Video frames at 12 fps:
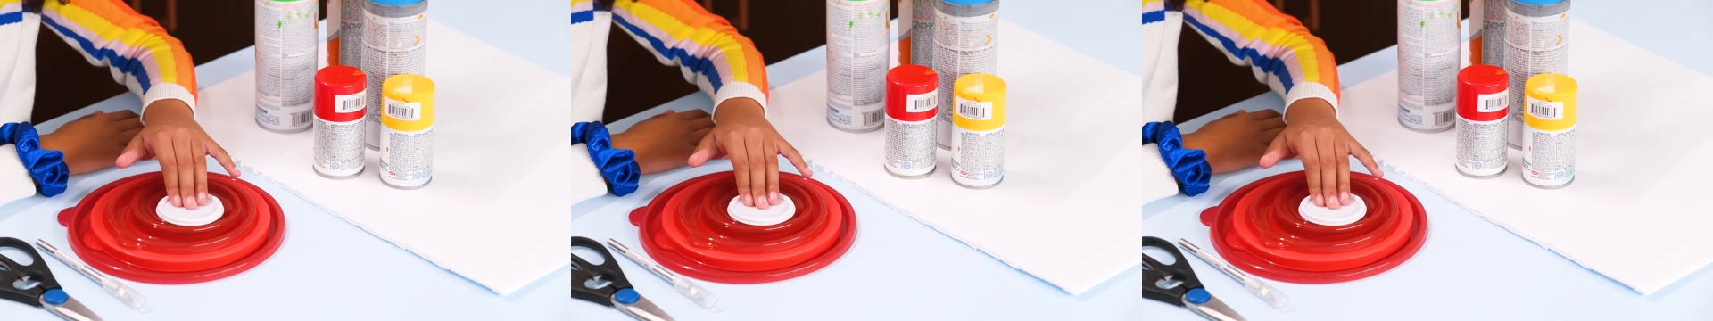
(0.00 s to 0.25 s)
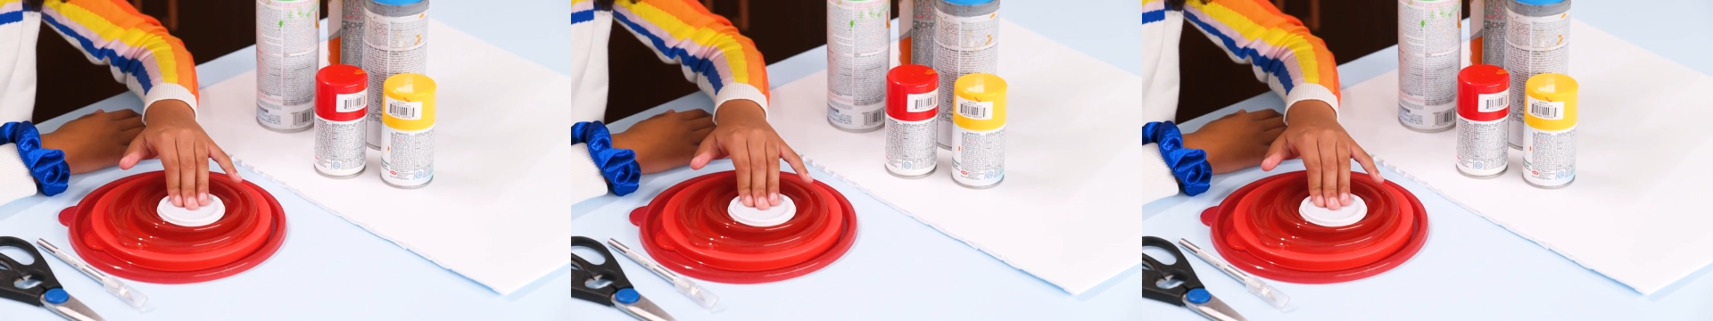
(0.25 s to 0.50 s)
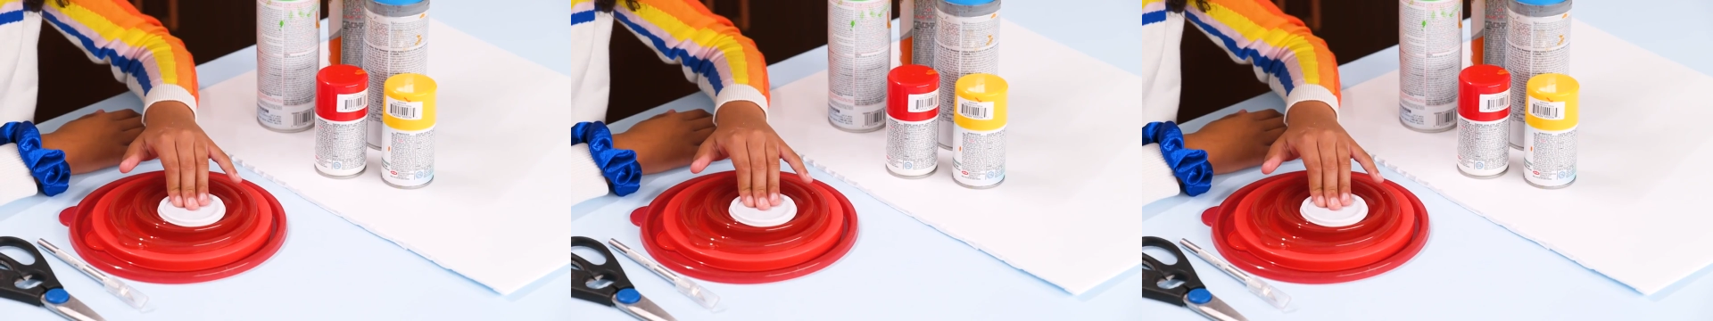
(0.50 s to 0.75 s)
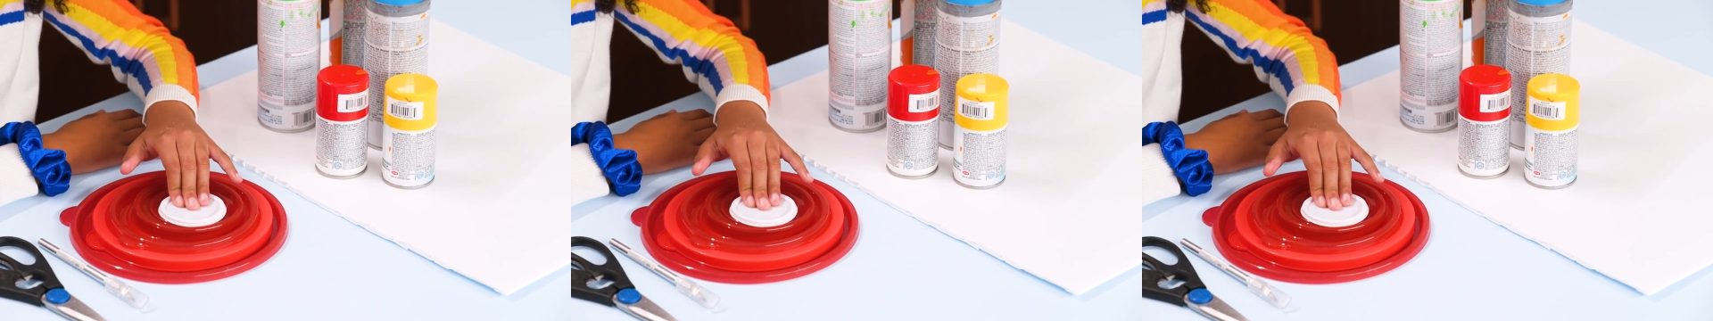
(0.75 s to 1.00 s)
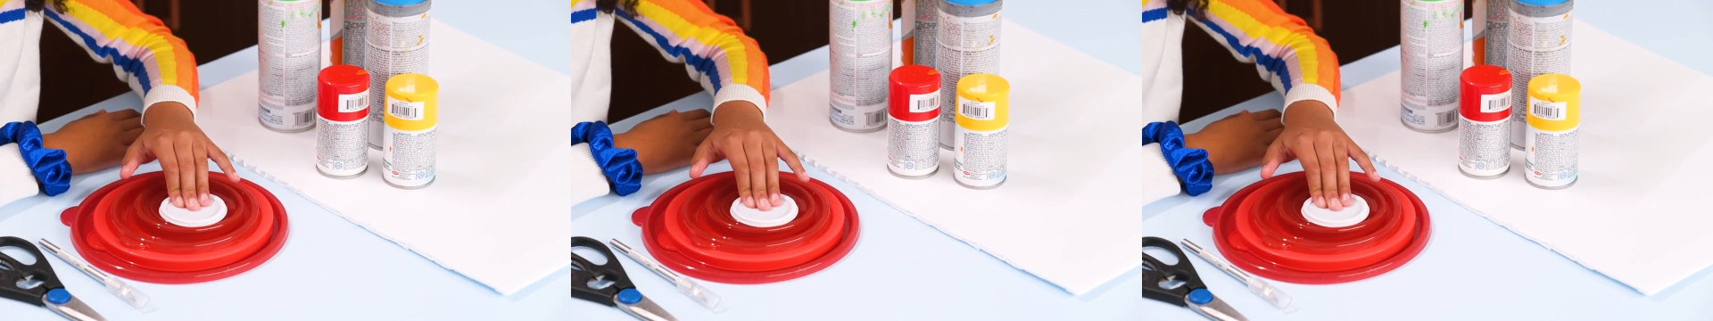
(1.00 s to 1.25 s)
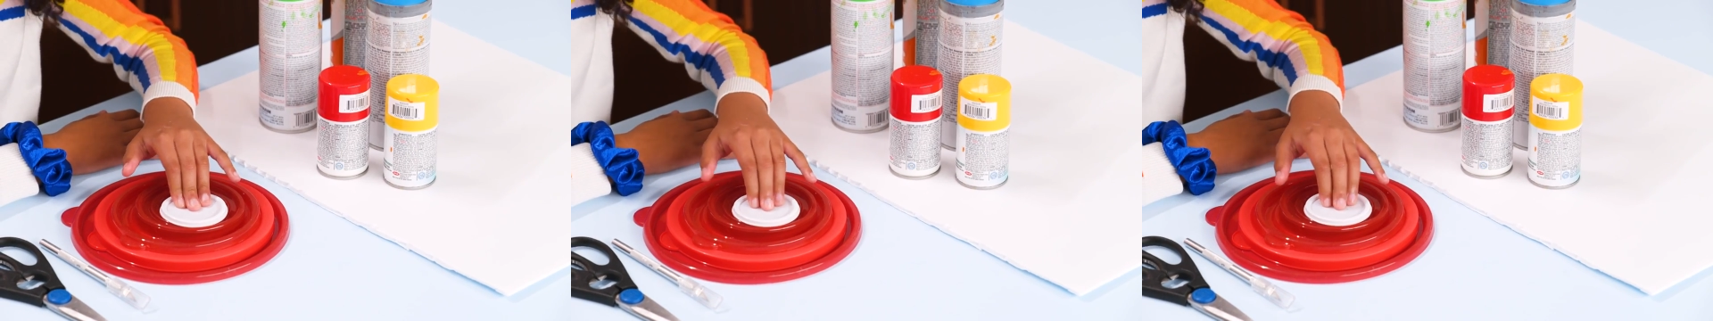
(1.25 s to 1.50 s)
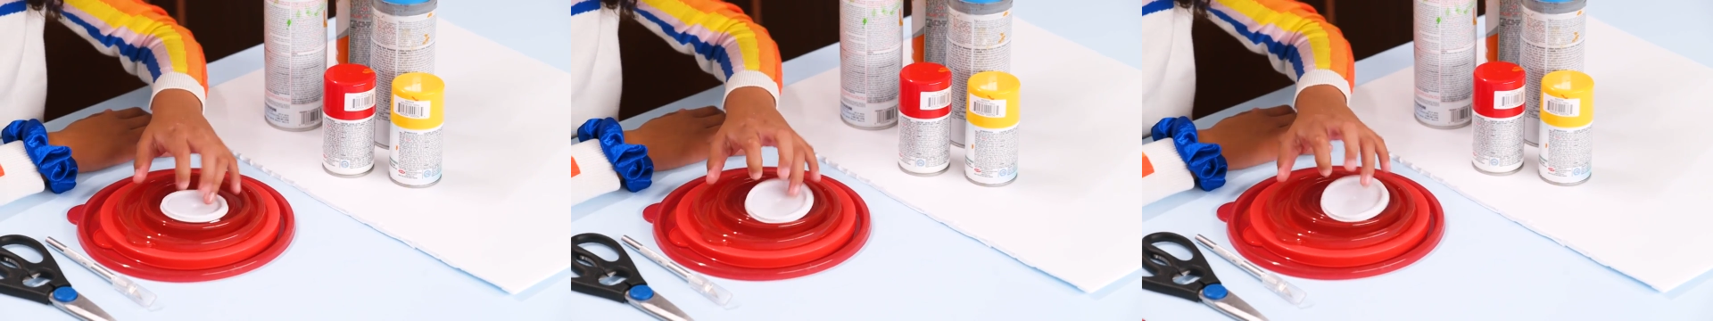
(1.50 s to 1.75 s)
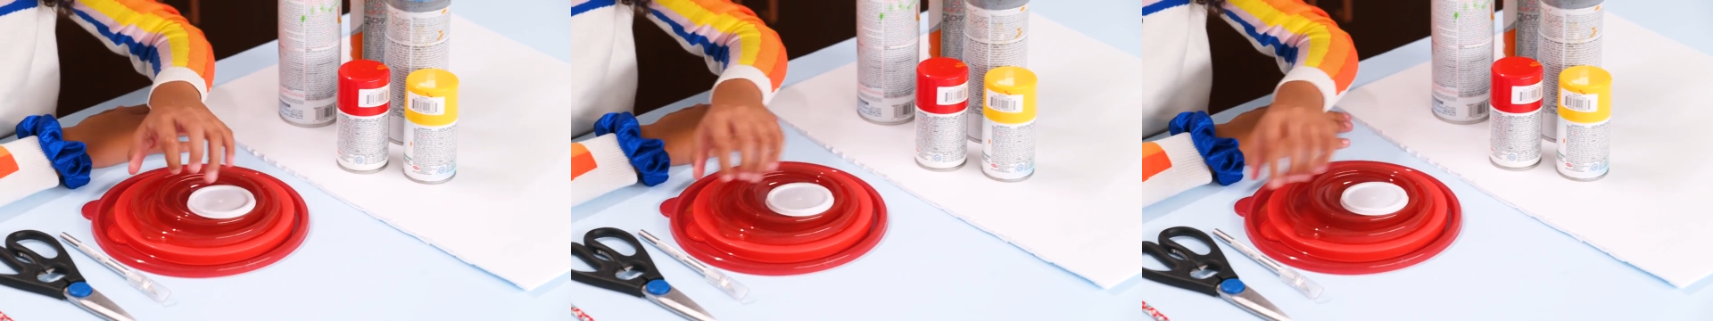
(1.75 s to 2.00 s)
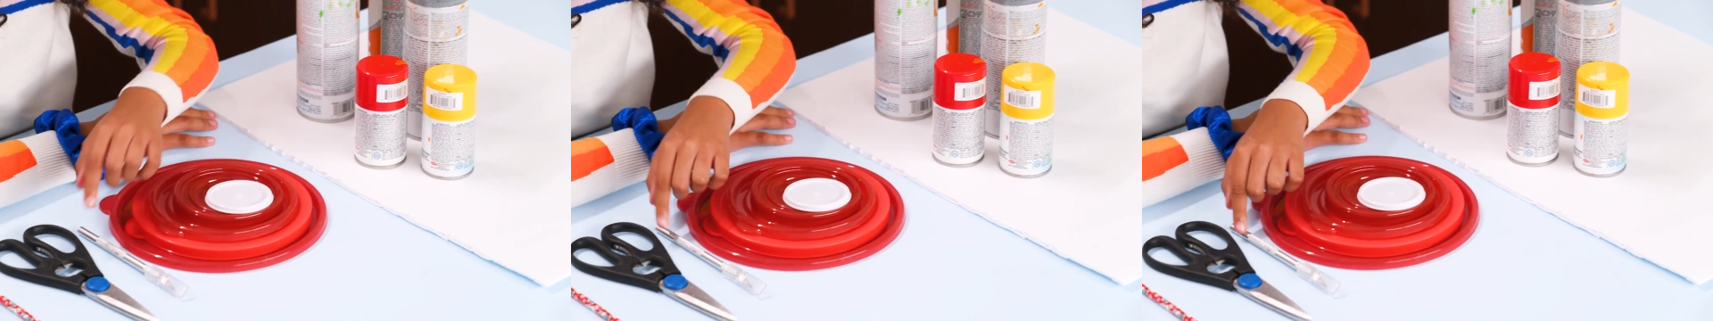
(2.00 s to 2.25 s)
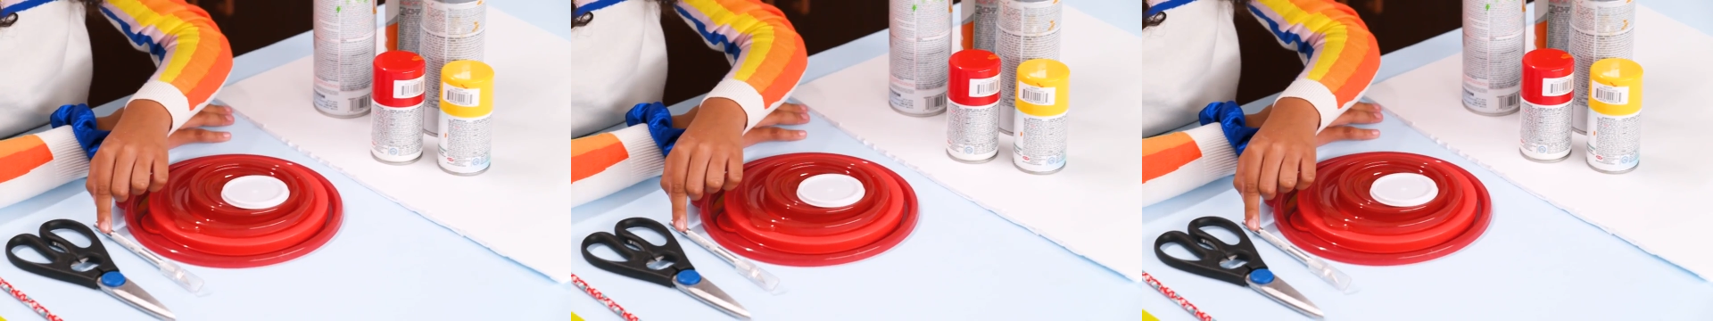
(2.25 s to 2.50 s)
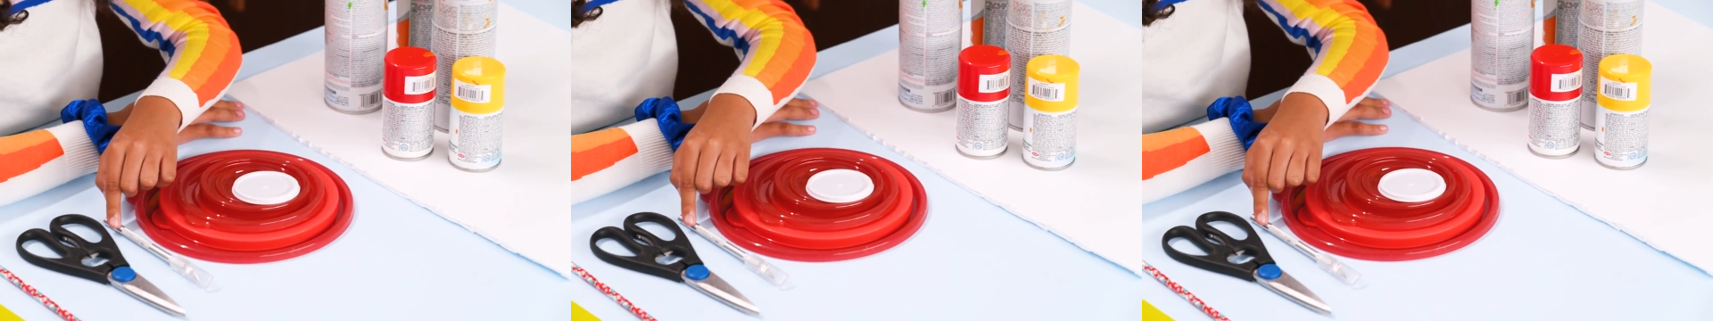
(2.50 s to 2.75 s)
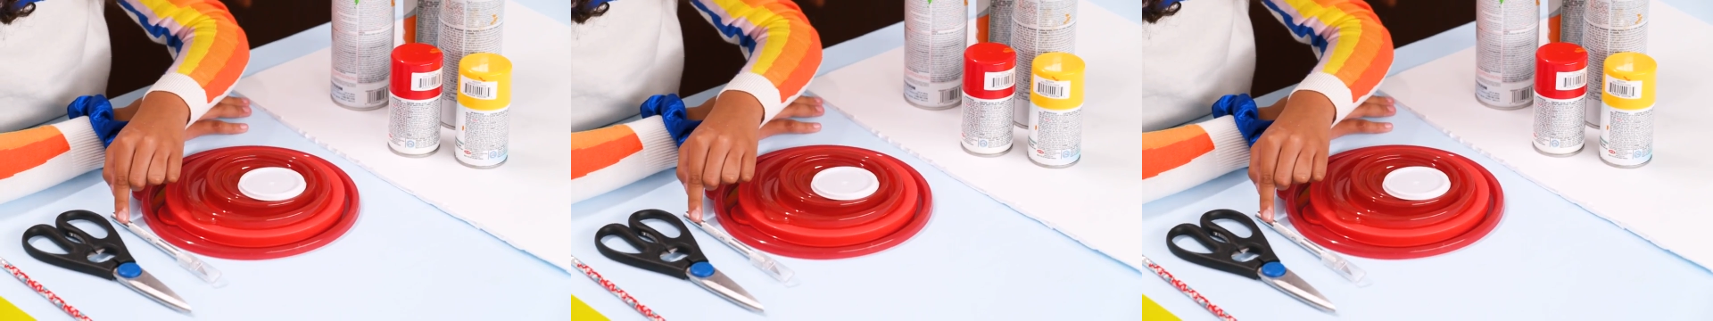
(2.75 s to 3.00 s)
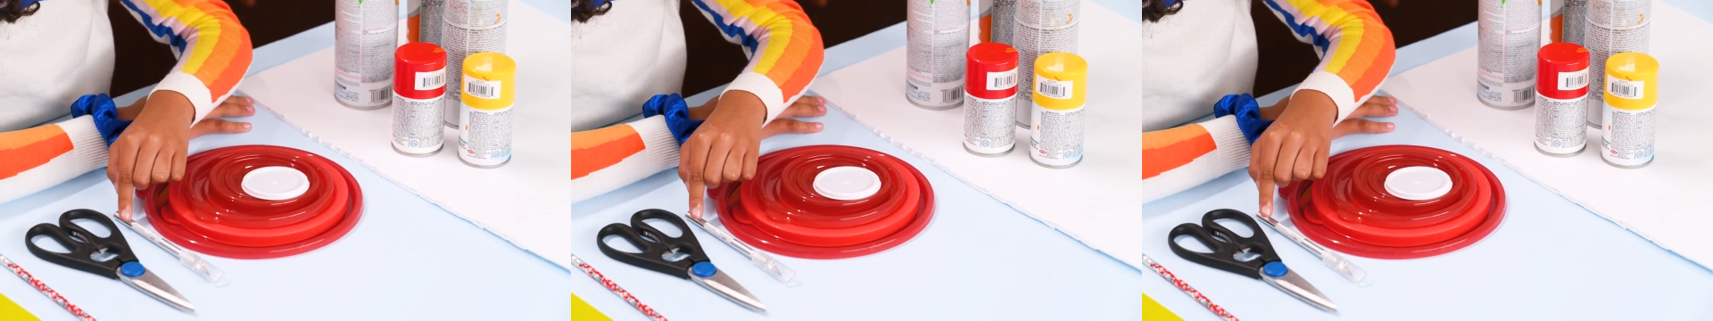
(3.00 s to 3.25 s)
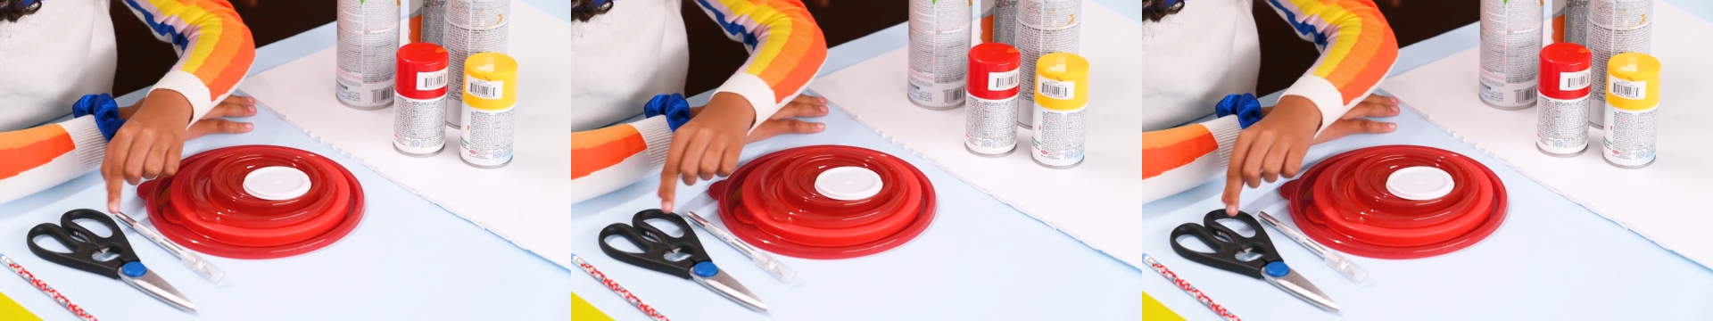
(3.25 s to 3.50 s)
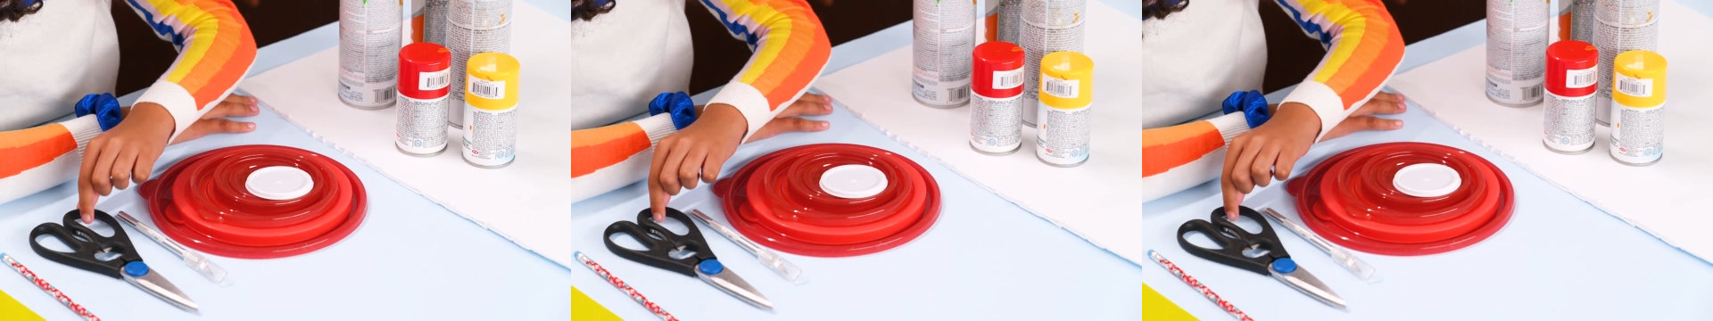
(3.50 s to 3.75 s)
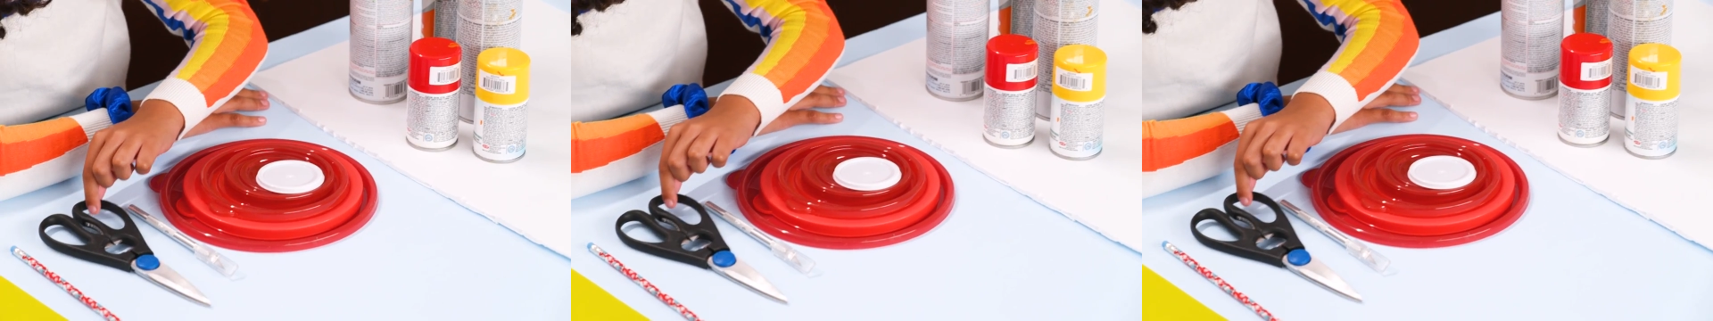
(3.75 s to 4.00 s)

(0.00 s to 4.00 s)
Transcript: (no speaker visible)